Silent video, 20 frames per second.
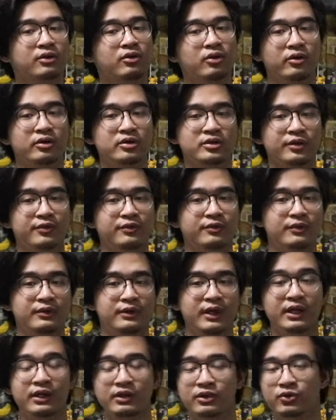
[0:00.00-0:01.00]
course of
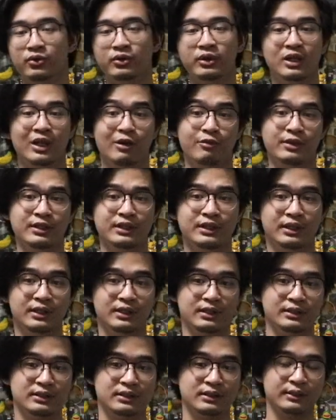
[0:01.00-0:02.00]
10 to 11
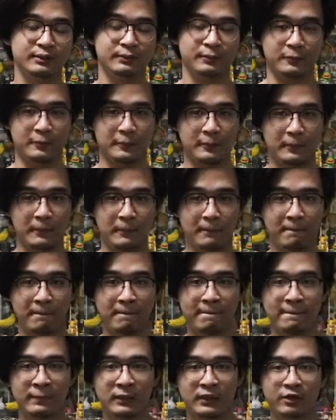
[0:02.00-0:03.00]
years.
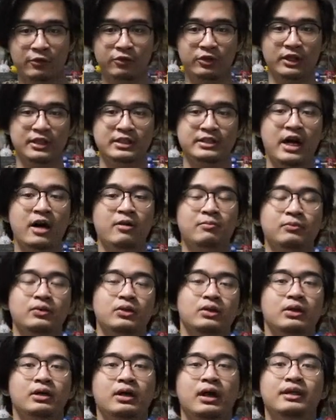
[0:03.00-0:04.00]
For
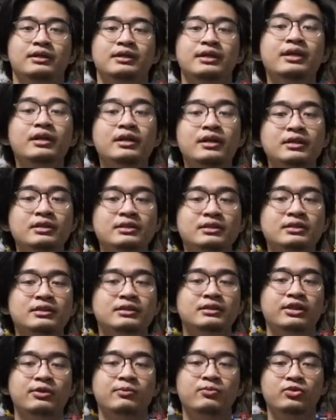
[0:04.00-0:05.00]
example, Adidas
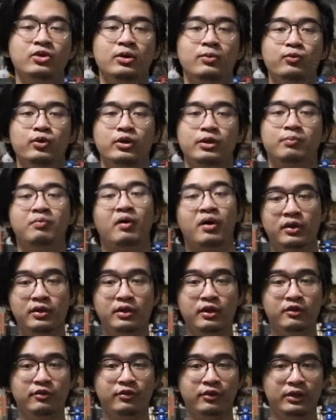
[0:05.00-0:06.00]
teamed up with
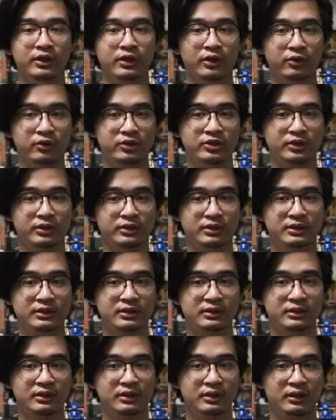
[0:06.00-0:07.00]
Parley for the Oceans.
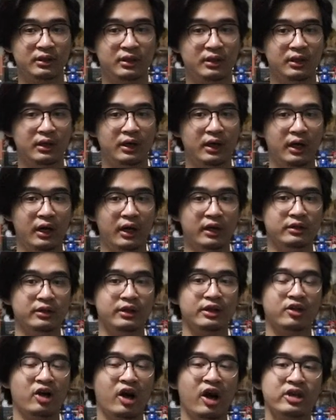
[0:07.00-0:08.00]
And
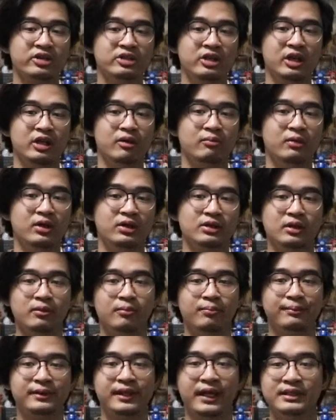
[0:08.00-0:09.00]
they're actually
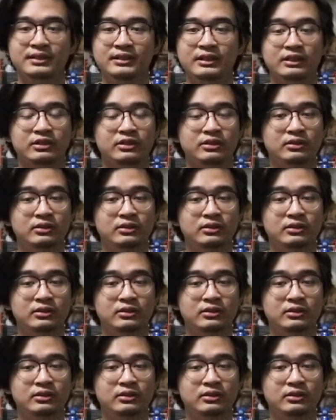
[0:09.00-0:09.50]
making plastic